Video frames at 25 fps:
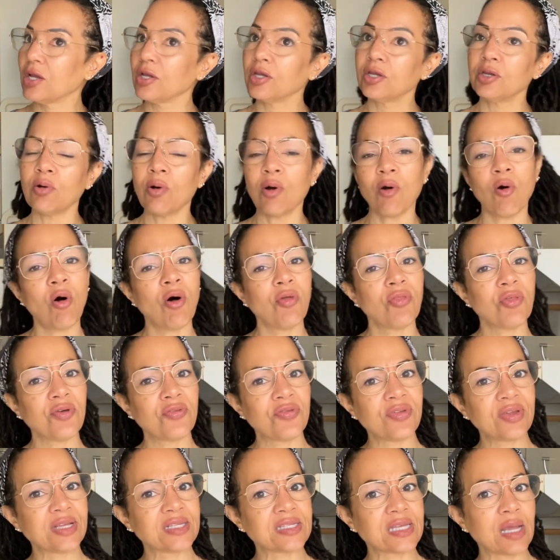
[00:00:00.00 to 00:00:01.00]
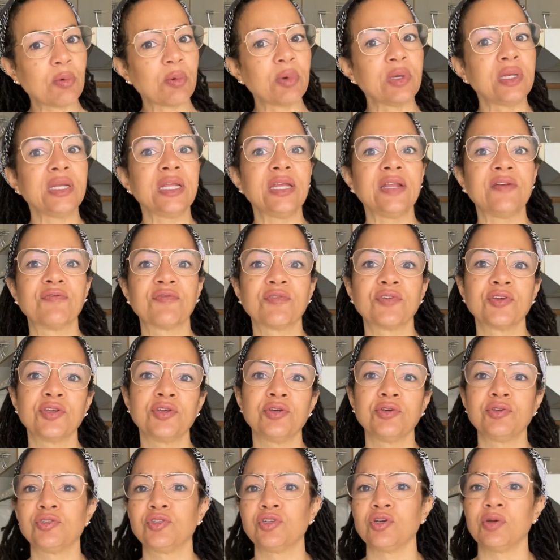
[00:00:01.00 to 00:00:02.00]
all the things that we need for
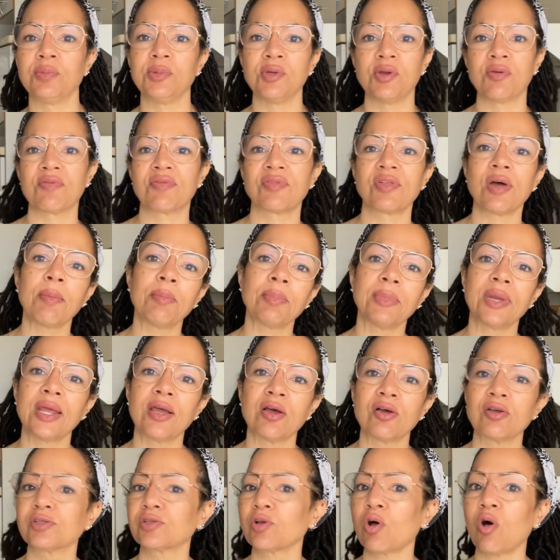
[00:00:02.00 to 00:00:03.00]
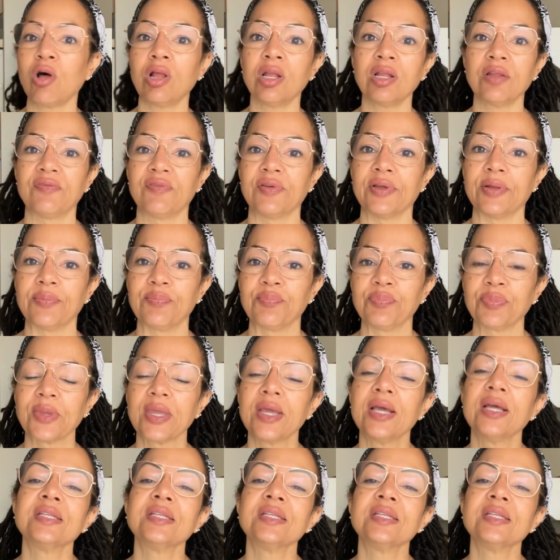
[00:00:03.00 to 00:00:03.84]
YouTube, your thumbnails, all of it,